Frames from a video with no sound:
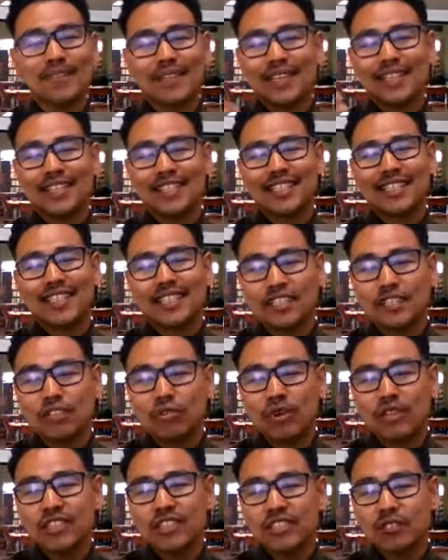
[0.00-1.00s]
let's say a student
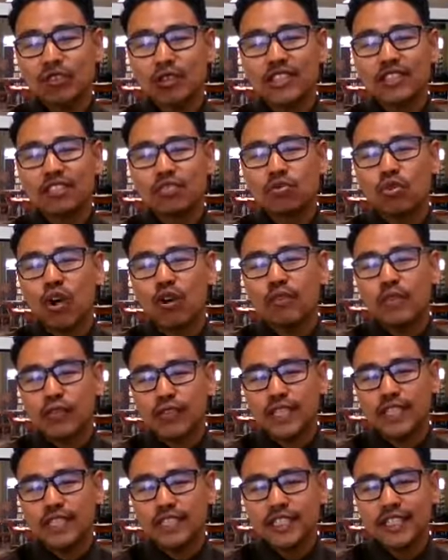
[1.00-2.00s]
wants to enroll in 12
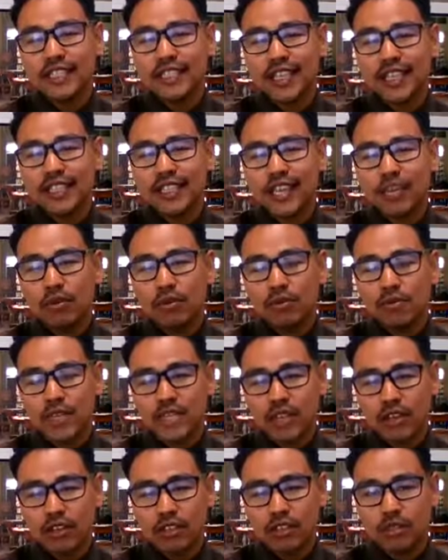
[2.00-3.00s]
units, then they would be
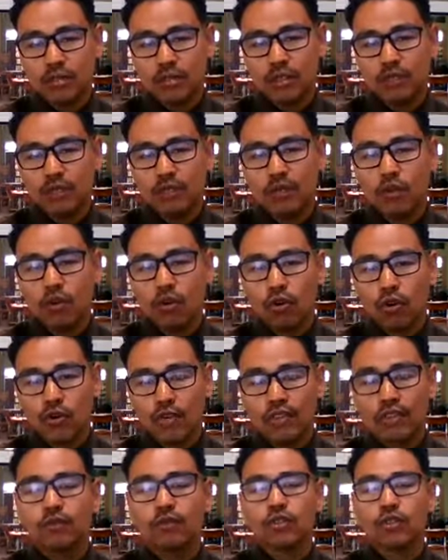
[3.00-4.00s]
eligible for
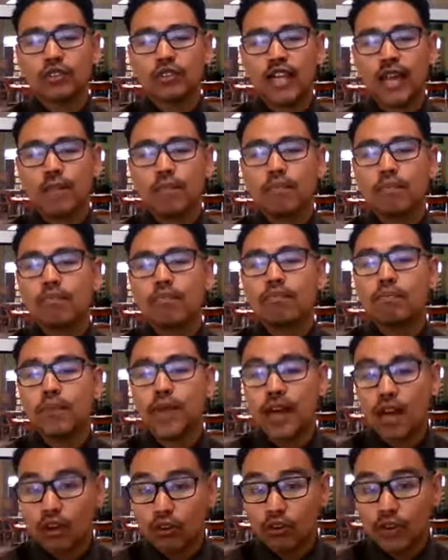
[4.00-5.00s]
the full-time
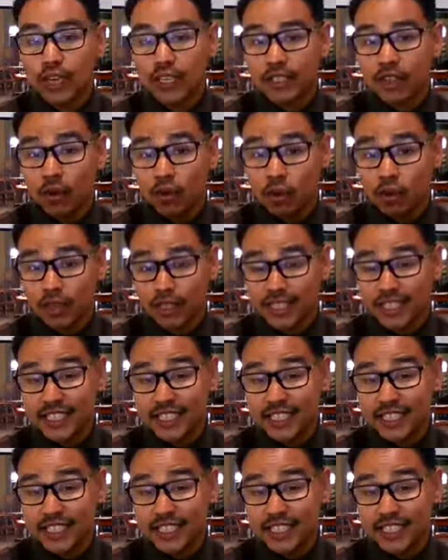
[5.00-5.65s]
Pell Grant Award,